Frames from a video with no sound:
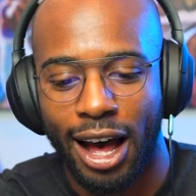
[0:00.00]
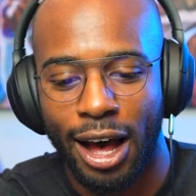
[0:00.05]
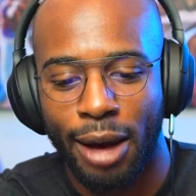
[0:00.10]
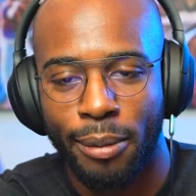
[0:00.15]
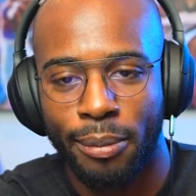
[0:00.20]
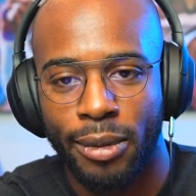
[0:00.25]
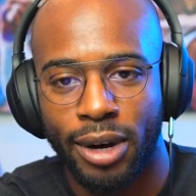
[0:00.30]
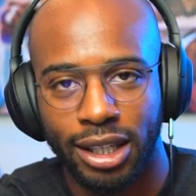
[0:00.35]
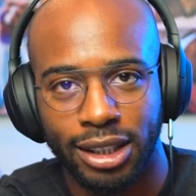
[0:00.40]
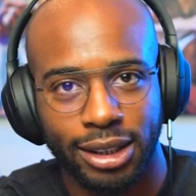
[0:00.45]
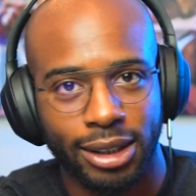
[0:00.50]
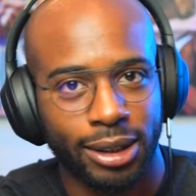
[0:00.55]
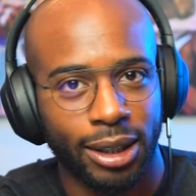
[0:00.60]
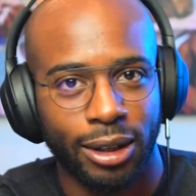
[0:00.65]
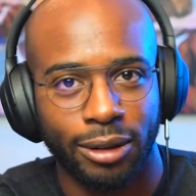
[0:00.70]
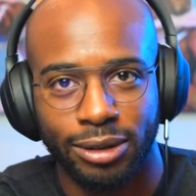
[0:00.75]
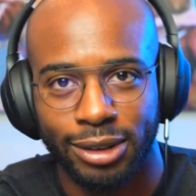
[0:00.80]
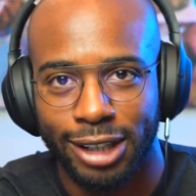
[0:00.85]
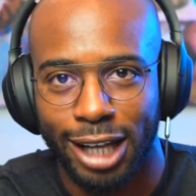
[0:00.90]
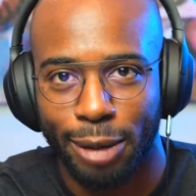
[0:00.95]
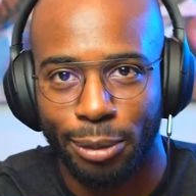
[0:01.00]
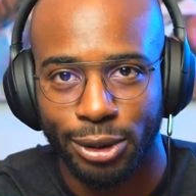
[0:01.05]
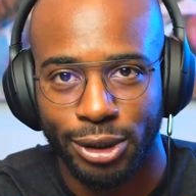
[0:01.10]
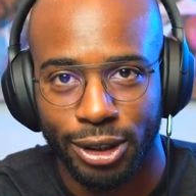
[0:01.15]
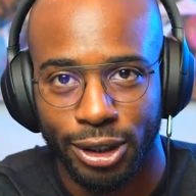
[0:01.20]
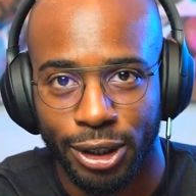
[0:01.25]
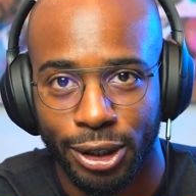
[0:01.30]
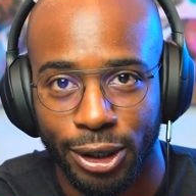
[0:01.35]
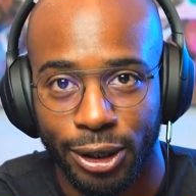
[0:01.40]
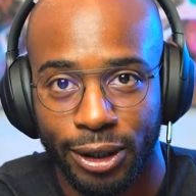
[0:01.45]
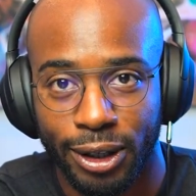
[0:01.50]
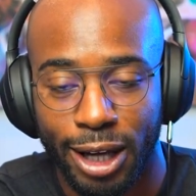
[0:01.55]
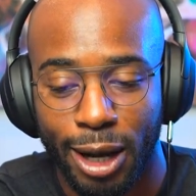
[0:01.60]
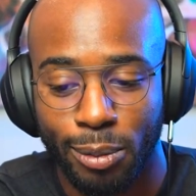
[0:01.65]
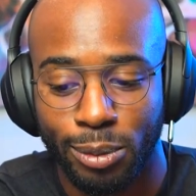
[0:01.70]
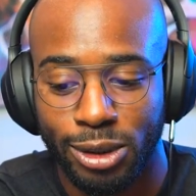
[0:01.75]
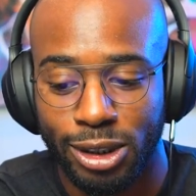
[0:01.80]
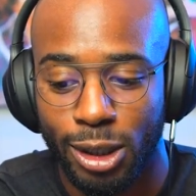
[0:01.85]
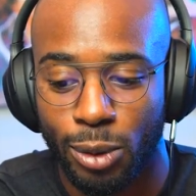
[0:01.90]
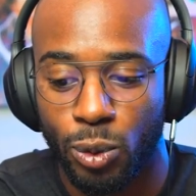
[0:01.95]
I'm a son of cybersecurity.
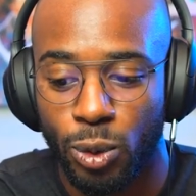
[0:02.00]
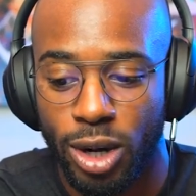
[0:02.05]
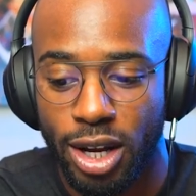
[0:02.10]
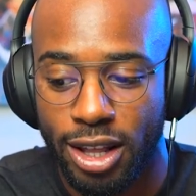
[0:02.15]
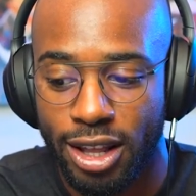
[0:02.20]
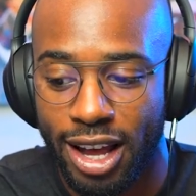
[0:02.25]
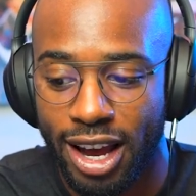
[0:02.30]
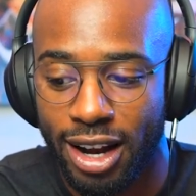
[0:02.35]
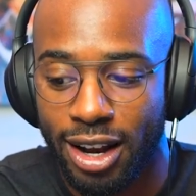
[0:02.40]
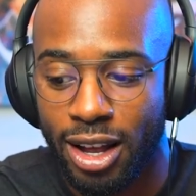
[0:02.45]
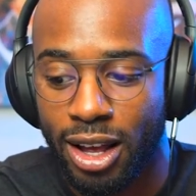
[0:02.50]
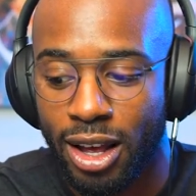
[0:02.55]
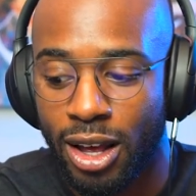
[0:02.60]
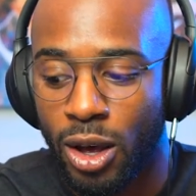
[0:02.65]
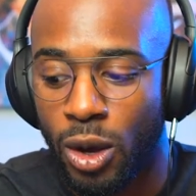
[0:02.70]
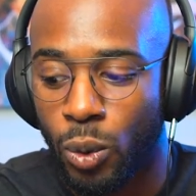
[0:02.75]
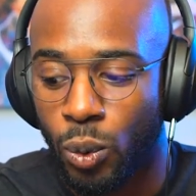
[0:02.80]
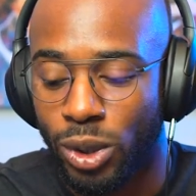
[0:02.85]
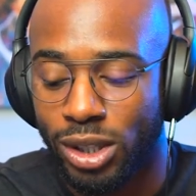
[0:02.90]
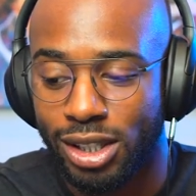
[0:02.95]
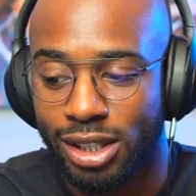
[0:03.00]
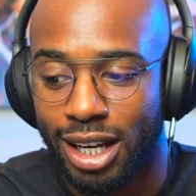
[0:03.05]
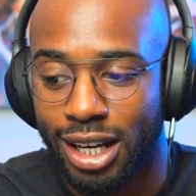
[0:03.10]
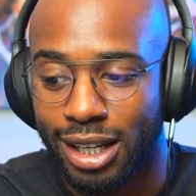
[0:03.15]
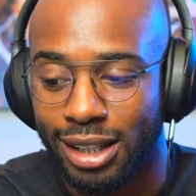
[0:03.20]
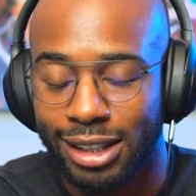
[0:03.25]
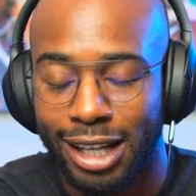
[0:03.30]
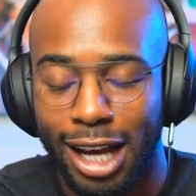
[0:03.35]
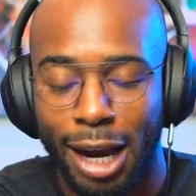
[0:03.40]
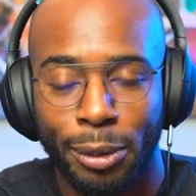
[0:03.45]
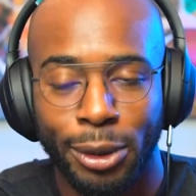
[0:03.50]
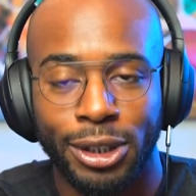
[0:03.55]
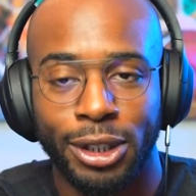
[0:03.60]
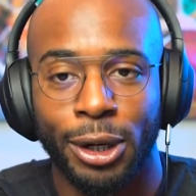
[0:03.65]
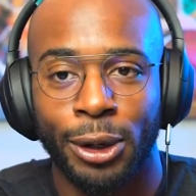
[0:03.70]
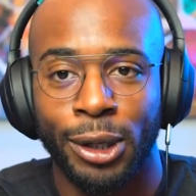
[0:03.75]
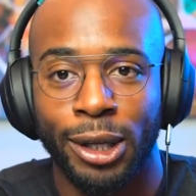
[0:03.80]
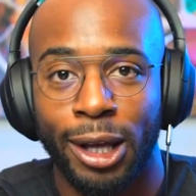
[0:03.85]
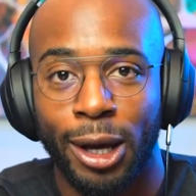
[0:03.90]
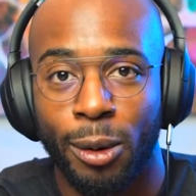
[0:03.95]
I'm someone that would say
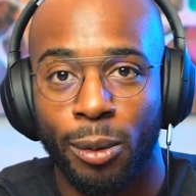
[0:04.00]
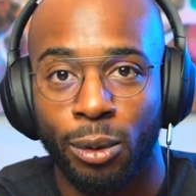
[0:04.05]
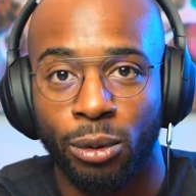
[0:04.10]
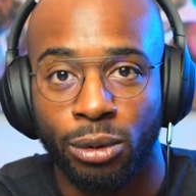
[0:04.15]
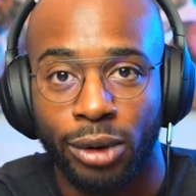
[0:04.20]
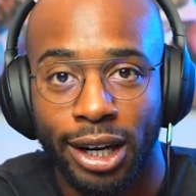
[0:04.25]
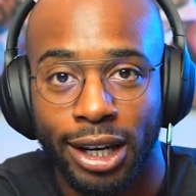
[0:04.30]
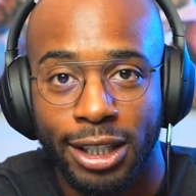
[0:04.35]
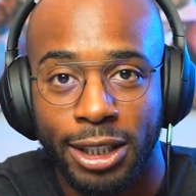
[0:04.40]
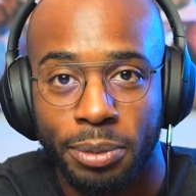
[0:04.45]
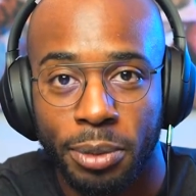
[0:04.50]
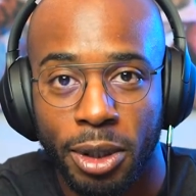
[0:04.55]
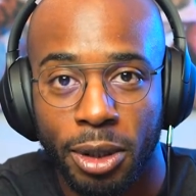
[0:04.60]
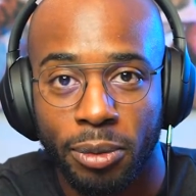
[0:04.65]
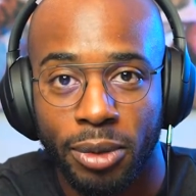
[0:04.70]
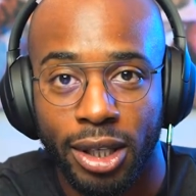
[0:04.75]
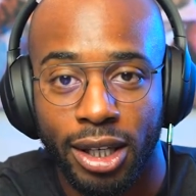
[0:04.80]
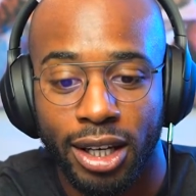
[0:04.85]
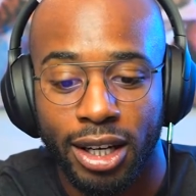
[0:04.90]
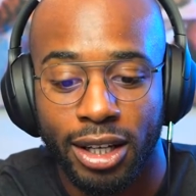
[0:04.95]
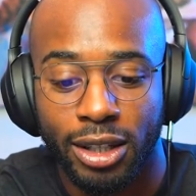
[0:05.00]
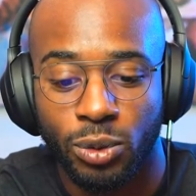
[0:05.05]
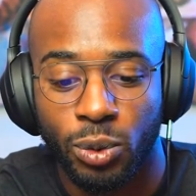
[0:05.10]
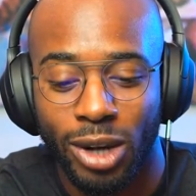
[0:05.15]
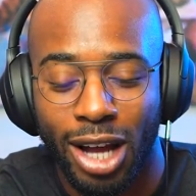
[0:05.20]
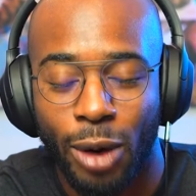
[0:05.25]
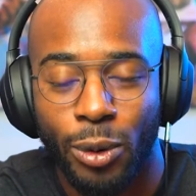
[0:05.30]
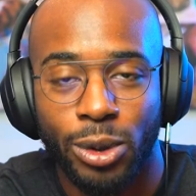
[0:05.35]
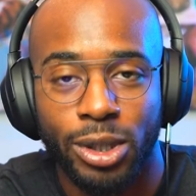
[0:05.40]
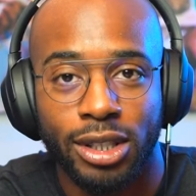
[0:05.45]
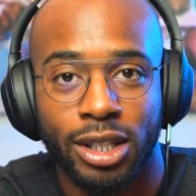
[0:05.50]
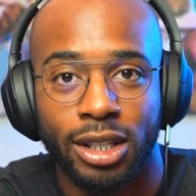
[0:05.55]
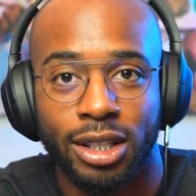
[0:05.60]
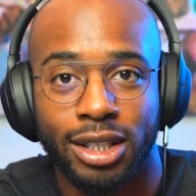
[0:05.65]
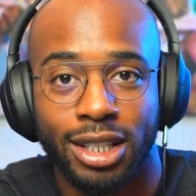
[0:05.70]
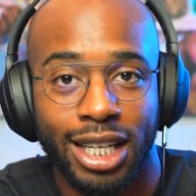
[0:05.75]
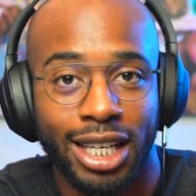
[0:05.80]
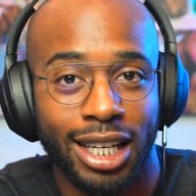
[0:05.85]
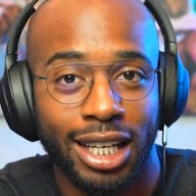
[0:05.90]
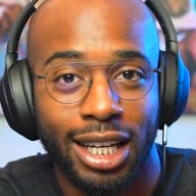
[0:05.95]
cybersecurity helped raise me because when I was a
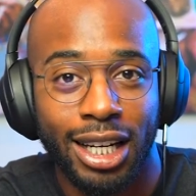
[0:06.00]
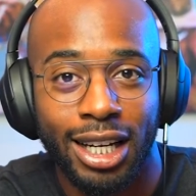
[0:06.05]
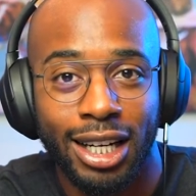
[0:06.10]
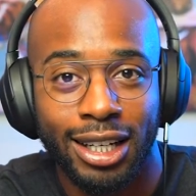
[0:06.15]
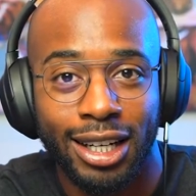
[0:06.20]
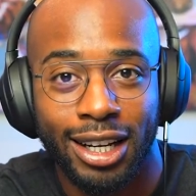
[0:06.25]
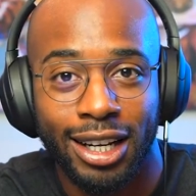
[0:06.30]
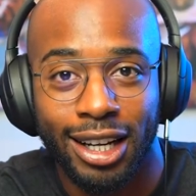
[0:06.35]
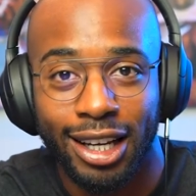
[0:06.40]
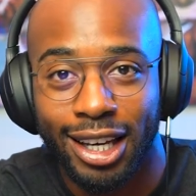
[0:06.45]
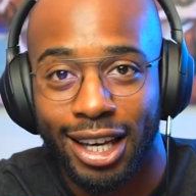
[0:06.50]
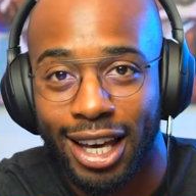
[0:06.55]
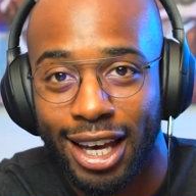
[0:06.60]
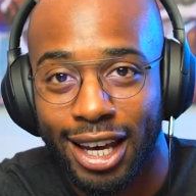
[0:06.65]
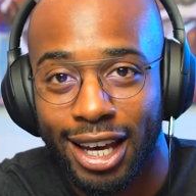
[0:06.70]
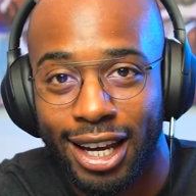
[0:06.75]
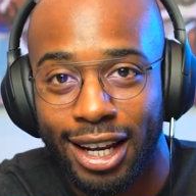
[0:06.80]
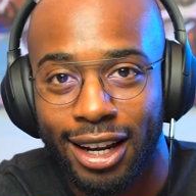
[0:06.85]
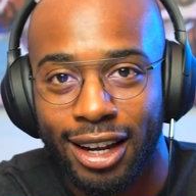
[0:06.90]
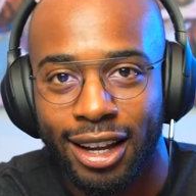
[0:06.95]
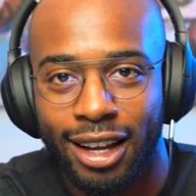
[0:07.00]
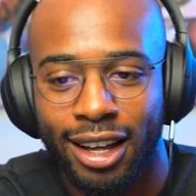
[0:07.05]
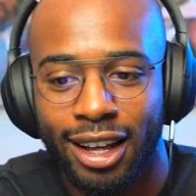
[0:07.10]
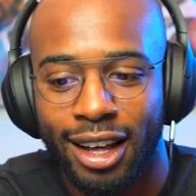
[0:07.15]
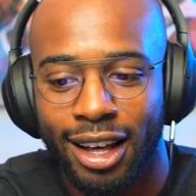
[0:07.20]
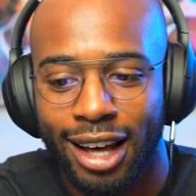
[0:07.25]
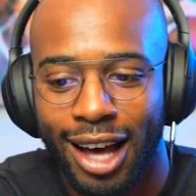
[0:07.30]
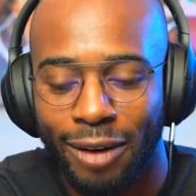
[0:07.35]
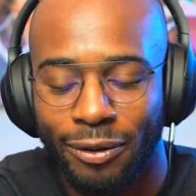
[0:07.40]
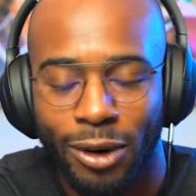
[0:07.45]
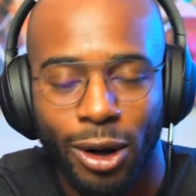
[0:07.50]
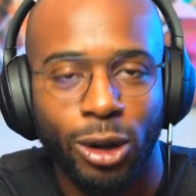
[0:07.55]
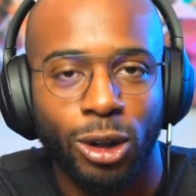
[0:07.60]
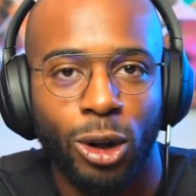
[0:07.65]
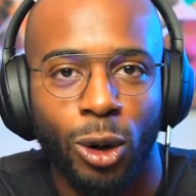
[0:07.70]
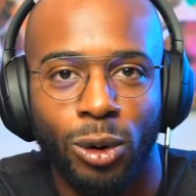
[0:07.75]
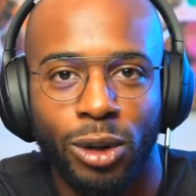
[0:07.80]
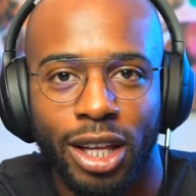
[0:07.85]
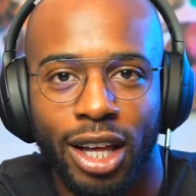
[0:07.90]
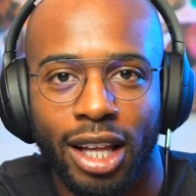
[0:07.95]
teen and a kid, I felt
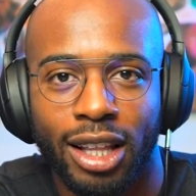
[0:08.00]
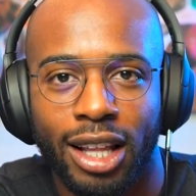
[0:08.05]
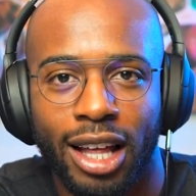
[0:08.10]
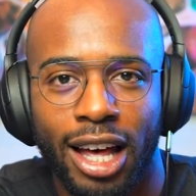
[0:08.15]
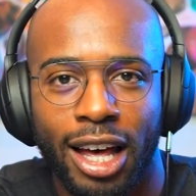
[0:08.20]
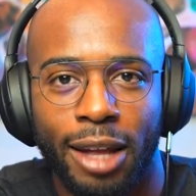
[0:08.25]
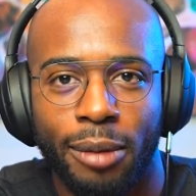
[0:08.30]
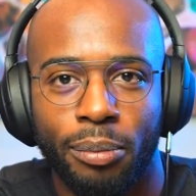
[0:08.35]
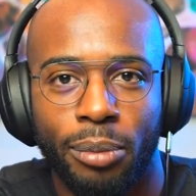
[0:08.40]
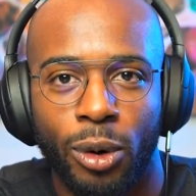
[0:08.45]
lonely a lot.